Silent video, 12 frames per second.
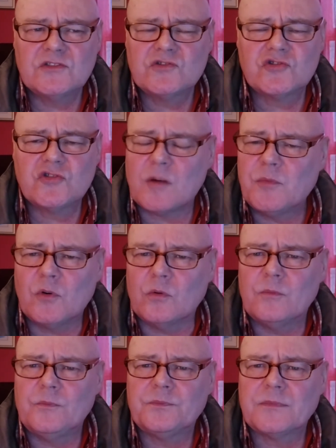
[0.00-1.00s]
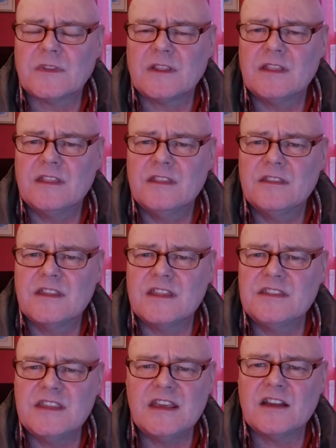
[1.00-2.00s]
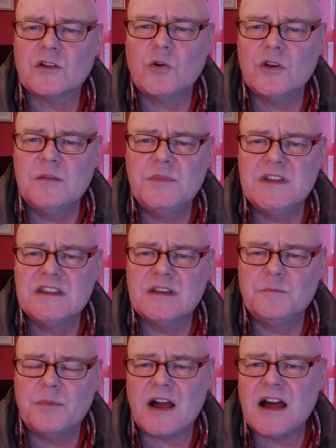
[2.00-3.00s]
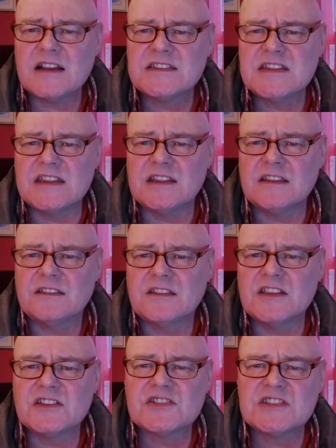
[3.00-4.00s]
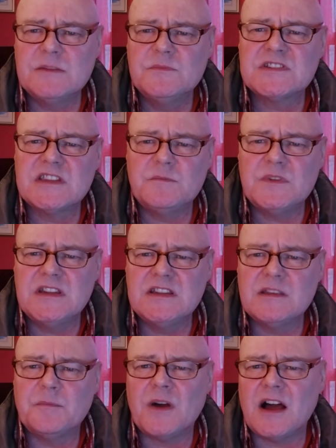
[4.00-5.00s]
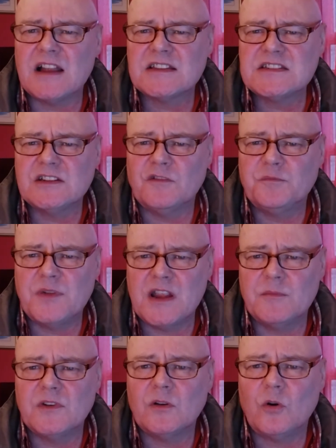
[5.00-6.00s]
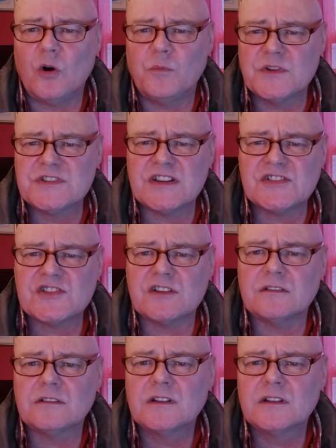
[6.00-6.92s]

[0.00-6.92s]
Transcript: trouble that they are going to be the party that seems to be the party of permanent opposition.